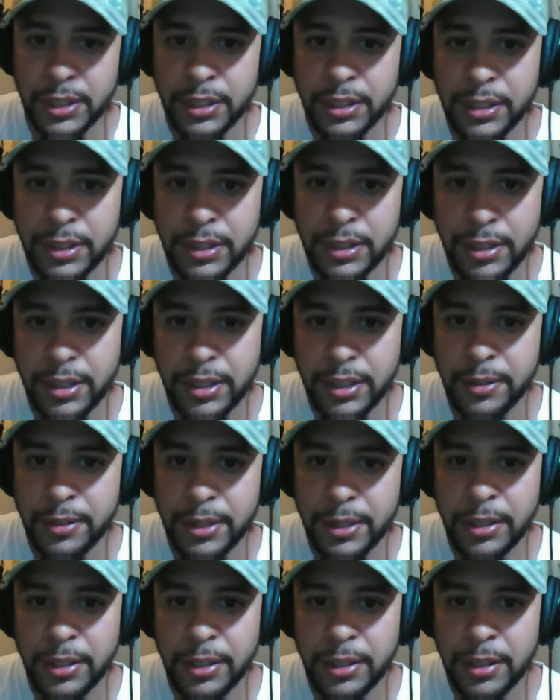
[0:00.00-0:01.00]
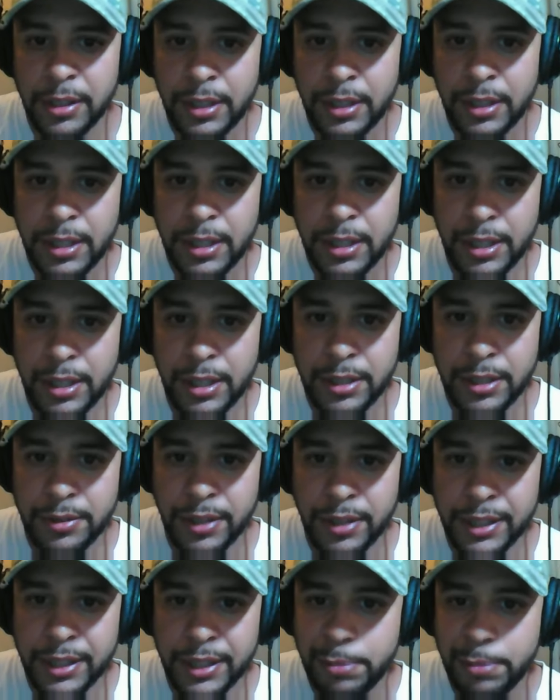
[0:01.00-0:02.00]
I, I agree there. Uh,
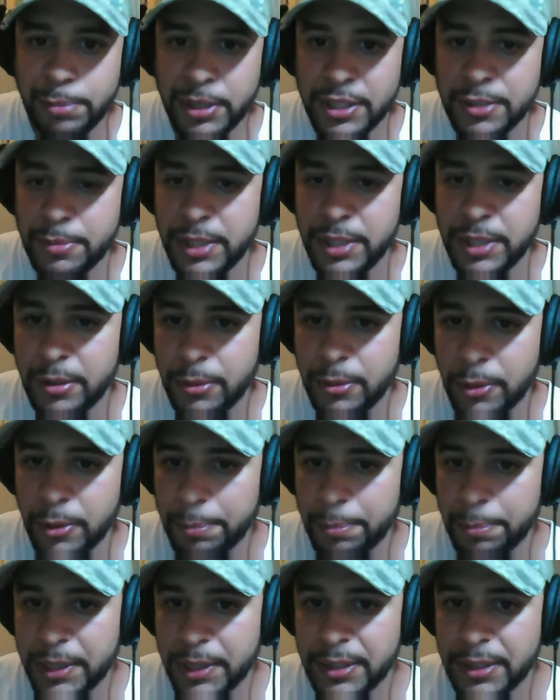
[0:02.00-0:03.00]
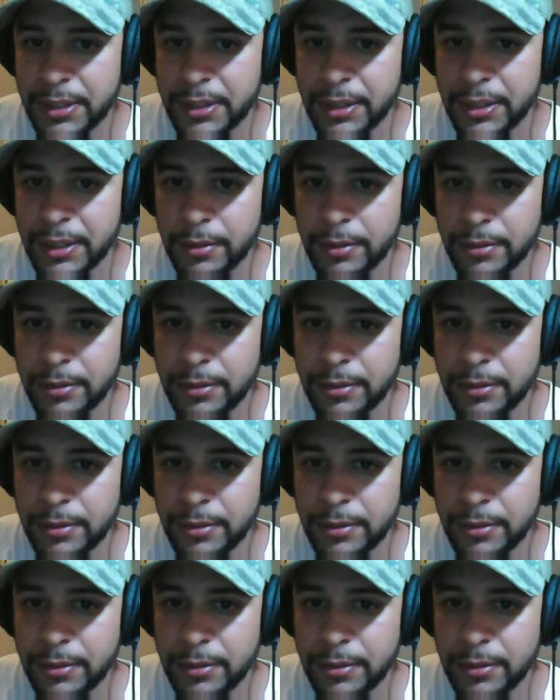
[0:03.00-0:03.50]
direct impingement or piston?